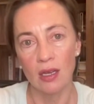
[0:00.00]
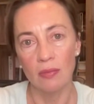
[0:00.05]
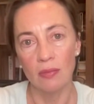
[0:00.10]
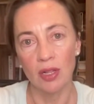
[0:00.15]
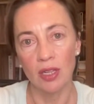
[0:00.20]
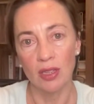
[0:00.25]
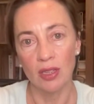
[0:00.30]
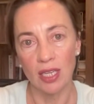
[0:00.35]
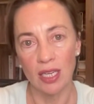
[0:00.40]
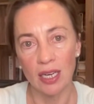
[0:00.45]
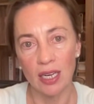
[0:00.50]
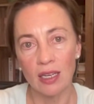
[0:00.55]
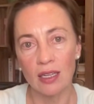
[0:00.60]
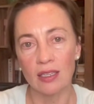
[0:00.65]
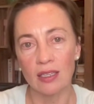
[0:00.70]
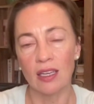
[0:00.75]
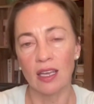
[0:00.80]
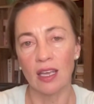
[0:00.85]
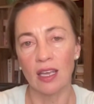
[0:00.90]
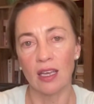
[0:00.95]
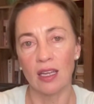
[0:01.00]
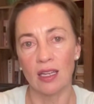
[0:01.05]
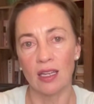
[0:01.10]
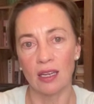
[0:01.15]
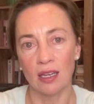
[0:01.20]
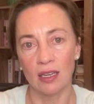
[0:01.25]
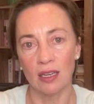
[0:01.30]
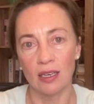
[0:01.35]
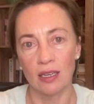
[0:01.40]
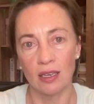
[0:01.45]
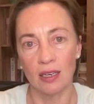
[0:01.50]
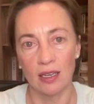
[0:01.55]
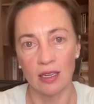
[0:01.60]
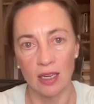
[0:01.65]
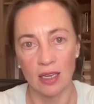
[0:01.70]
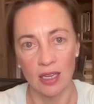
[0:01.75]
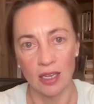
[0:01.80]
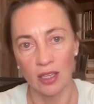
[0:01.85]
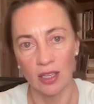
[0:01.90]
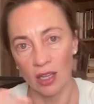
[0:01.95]
politically and
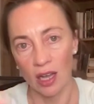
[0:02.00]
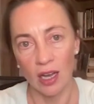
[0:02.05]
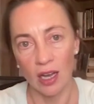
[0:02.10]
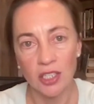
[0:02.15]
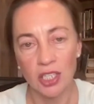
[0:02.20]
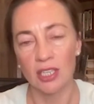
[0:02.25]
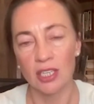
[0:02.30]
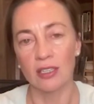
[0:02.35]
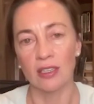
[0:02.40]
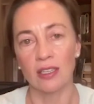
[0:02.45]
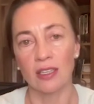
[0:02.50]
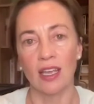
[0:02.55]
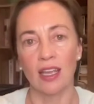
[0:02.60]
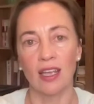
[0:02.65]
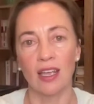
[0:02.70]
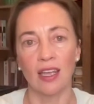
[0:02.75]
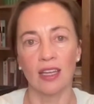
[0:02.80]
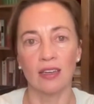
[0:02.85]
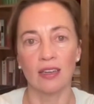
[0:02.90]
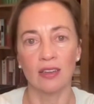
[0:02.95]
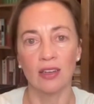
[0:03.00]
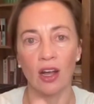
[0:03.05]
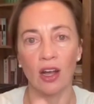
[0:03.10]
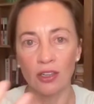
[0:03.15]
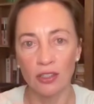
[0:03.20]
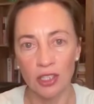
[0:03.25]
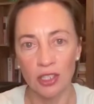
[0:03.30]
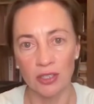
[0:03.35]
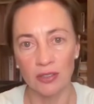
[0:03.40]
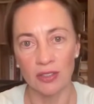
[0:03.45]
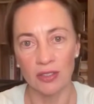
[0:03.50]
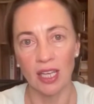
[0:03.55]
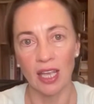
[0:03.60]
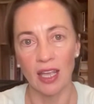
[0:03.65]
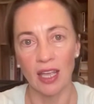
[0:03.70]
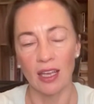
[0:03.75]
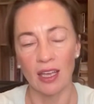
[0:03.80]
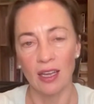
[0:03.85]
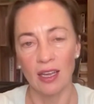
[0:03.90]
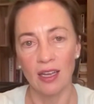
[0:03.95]
ideologically and
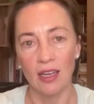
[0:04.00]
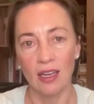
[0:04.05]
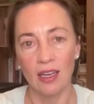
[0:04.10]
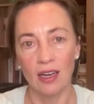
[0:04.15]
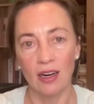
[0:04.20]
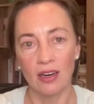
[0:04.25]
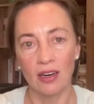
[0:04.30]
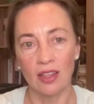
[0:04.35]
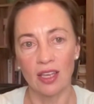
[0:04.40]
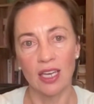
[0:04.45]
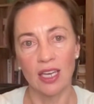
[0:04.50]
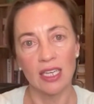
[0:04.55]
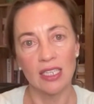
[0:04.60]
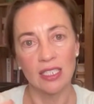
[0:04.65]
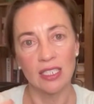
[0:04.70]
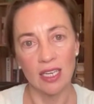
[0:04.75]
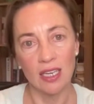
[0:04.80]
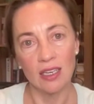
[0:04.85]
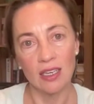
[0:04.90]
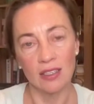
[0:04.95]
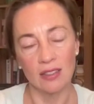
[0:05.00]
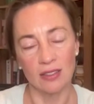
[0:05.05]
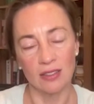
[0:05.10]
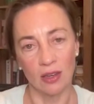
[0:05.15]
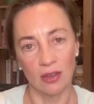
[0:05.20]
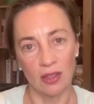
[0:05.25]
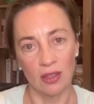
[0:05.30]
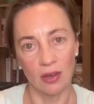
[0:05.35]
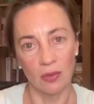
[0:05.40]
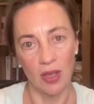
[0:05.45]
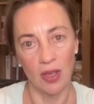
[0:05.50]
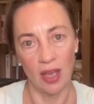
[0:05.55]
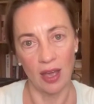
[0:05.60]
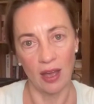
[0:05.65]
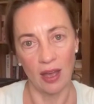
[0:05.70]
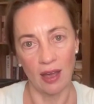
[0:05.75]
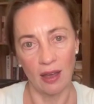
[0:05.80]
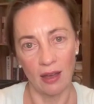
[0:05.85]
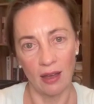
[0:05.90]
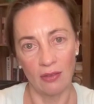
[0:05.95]
culturally are the ideas that we
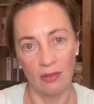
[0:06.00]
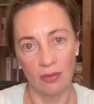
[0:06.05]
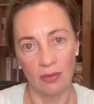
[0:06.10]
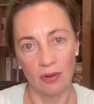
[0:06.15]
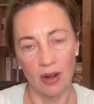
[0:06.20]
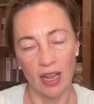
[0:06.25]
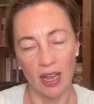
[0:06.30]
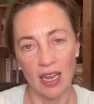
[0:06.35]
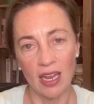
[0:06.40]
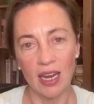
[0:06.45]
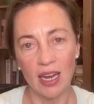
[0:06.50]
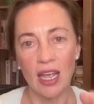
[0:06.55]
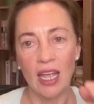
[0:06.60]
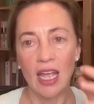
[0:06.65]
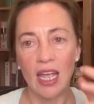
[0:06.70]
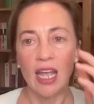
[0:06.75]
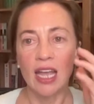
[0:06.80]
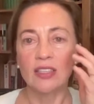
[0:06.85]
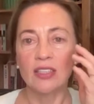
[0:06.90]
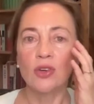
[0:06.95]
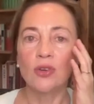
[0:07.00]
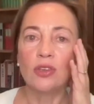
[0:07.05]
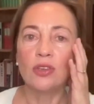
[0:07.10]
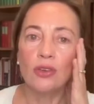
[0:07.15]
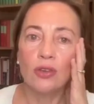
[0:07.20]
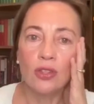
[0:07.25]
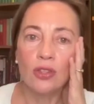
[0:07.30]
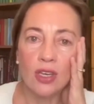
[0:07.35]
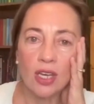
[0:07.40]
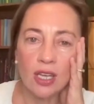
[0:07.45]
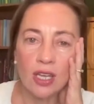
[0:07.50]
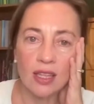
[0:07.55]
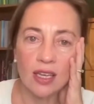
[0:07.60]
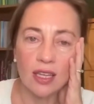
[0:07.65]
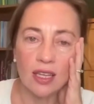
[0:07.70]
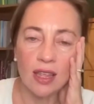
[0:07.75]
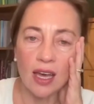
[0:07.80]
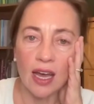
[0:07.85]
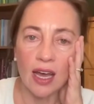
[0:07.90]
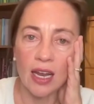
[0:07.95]
have, right? So you think
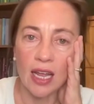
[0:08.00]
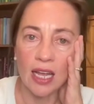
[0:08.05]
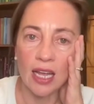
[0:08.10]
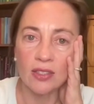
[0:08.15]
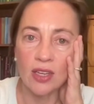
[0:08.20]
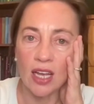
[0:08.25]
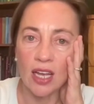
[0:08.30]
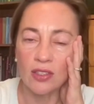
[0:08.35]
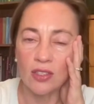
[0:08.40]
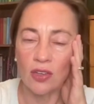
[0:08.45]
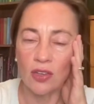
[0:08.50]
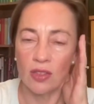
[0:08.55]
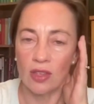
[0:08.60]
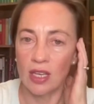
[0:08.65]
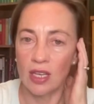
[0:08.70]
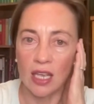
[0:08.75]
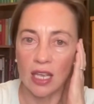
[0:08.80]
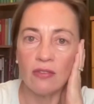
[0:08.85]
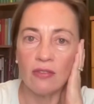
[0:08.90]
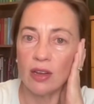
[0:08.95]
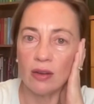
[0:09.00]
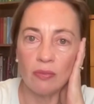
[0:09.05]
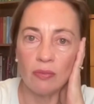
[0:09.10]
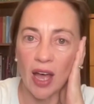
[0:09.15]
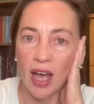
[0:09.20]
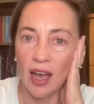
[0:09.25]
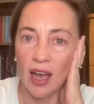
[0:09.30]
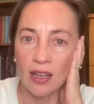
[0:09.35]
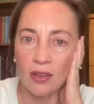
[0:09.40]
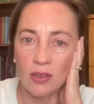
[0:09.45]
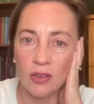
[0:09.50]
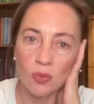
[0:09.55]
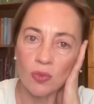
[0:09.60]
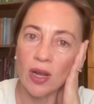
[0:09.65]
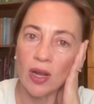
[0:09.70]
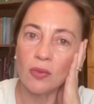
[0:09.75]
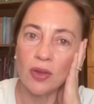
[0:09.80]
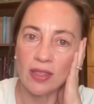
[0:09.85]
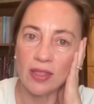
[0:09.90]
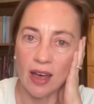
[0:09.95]
that and so even back, so
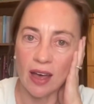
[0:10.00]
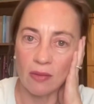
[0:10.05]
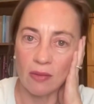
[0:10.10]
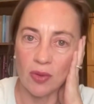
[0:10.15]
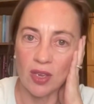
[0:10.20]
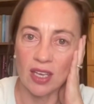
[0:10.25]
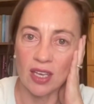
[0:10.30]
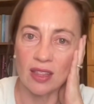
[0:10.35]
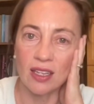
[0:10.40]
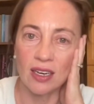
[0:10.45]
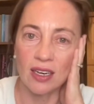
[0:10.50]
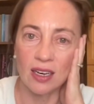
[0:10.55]
when would that be, in the